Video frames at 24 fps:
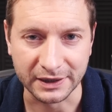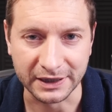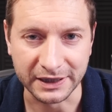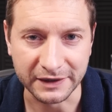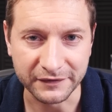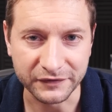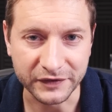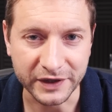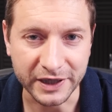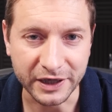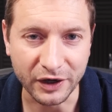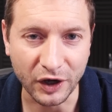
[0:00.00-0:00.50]

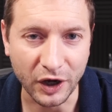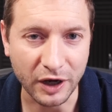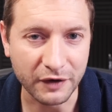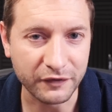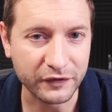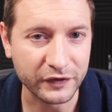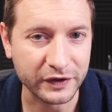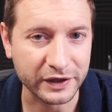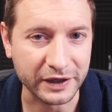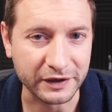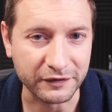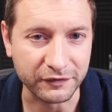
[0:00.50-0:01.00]
And if they
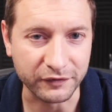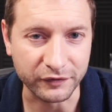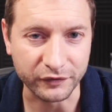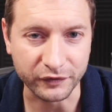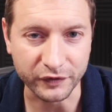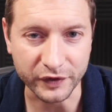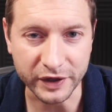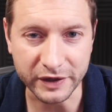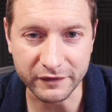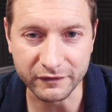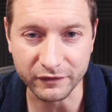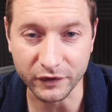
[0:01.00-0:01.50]
offered a
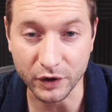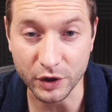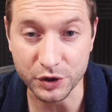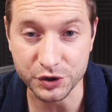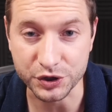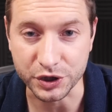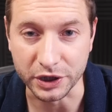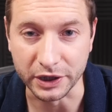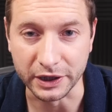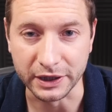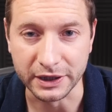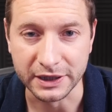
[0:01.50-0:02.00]
free
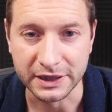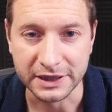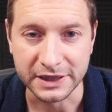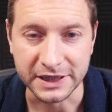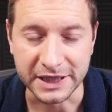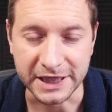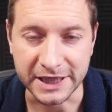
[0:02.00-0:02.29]
version,